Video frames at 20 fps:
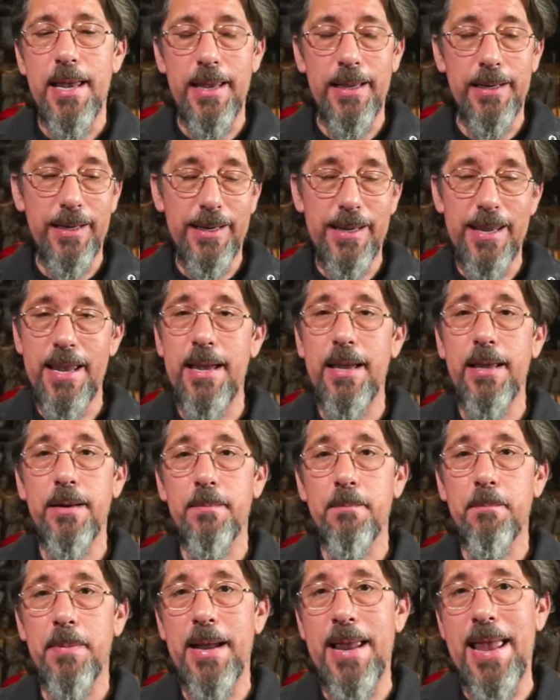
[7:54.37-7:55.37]
And
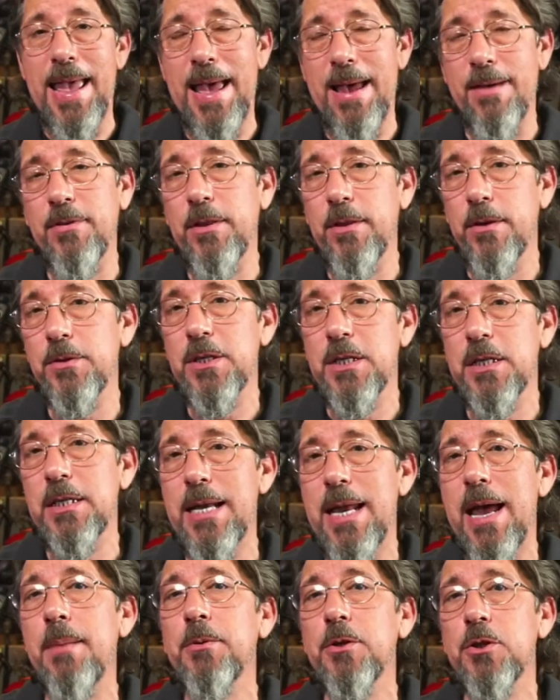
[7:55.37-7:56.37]
again, by having those
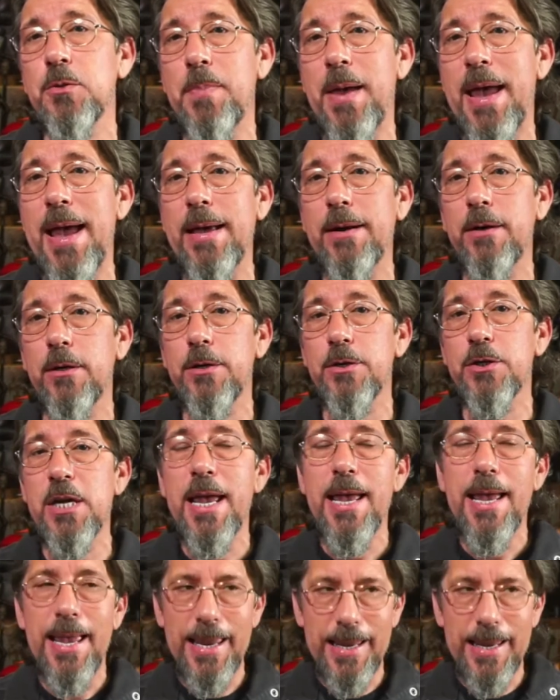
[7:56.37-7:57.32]
established patterns